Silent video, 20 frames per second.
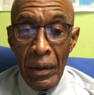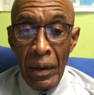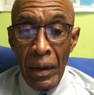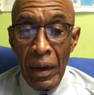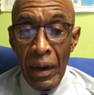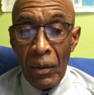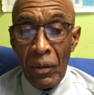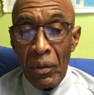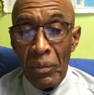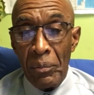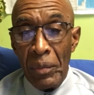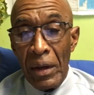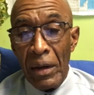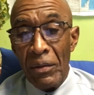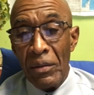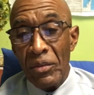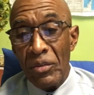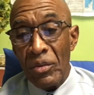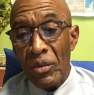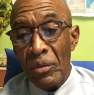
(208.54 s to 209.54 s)
Our
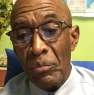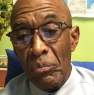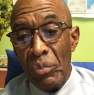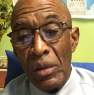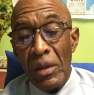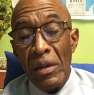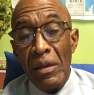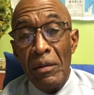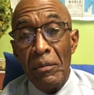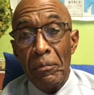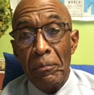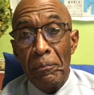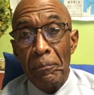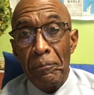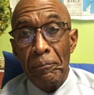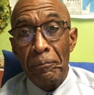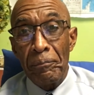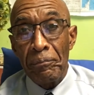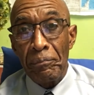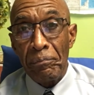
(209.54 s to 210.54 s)
marriage could be,
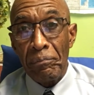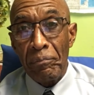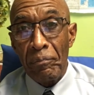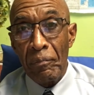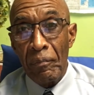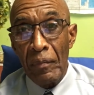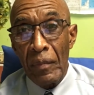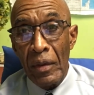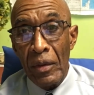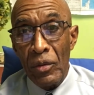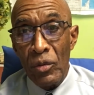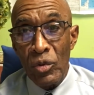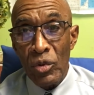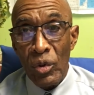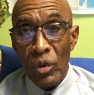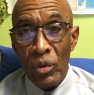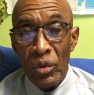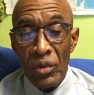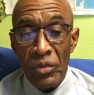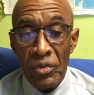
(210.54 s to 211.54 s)
He
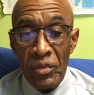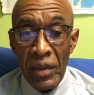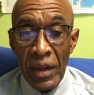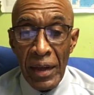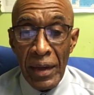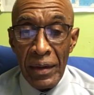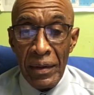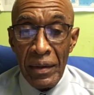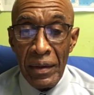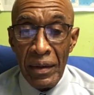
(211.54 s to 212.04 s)
showed us that.